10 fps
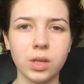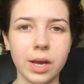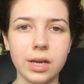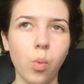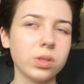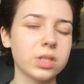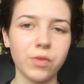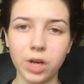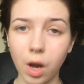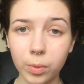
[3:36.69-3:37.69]
like once
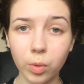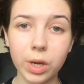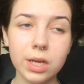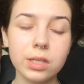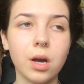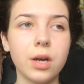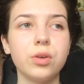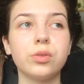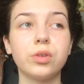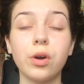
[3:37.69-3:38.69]
every couple of weeks, I
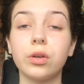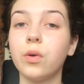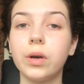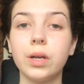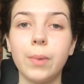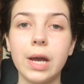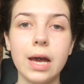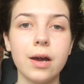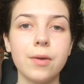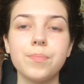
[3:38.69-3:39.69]
use coconut oil in my
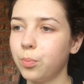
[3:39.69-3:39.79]
hair.